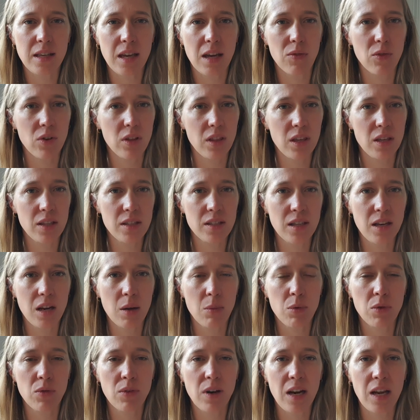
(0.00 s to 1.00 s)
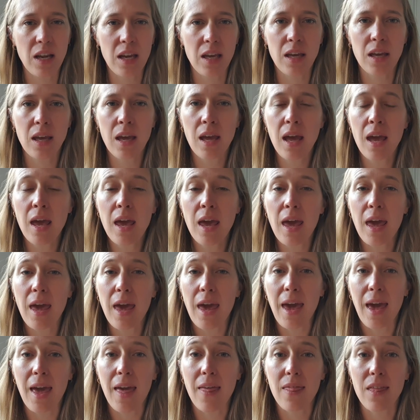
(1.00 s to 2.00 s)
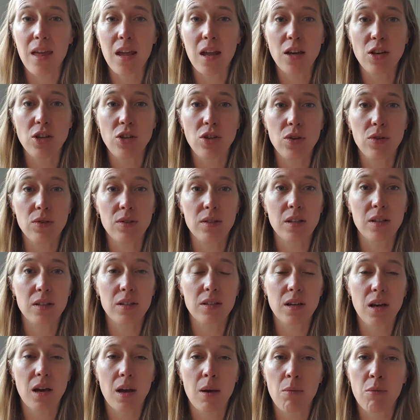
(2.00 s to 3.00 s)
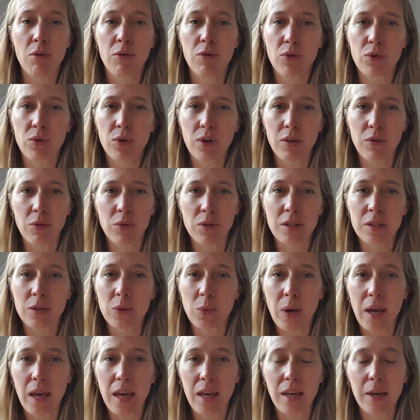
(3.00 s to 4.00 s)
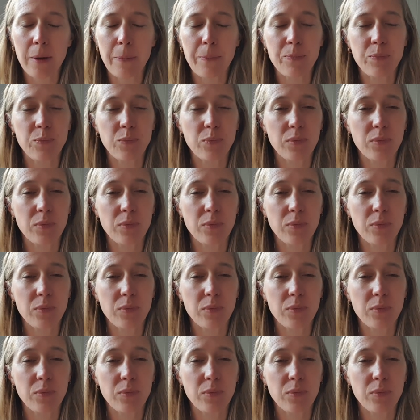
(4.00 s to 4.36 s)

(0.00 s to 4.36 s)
get everything set up and ready, and then use this time before everyone's awake,